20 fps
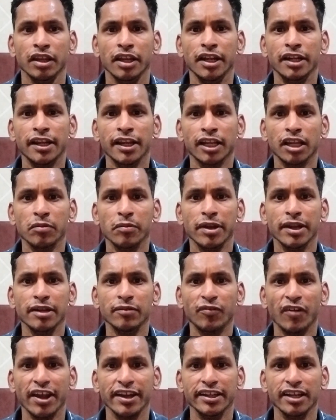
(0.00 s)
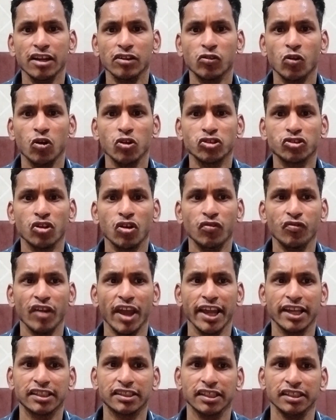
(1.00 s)
It recommends final course of
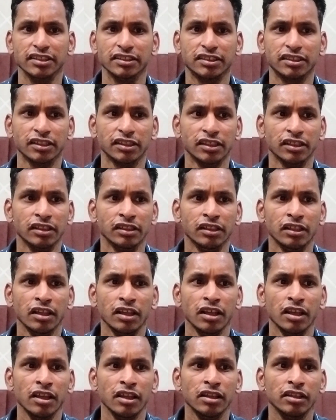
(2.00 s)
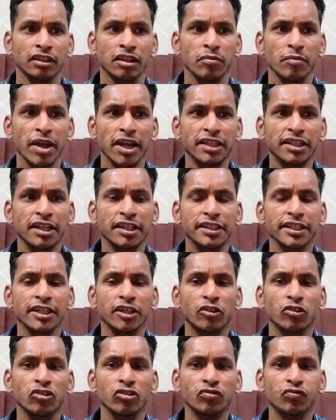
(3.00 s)
actions. The methods
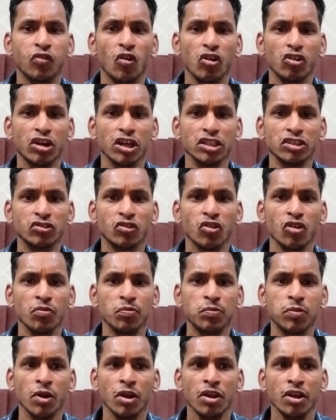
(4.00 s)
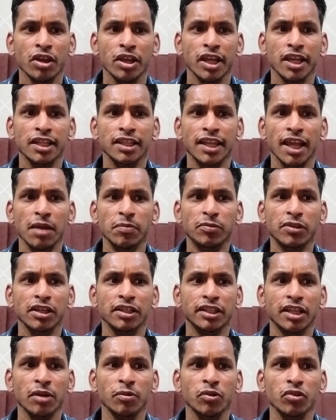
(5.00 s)
includes focus group, in-depth
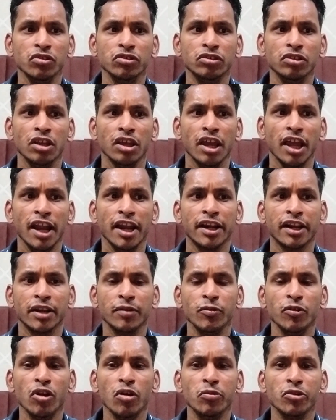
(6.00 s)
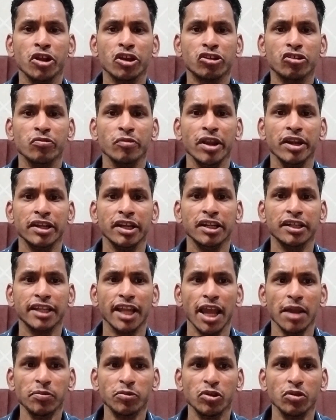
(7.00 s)
interviews, and review of document and
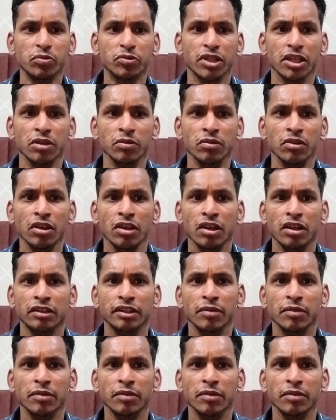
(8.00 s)
types of theme.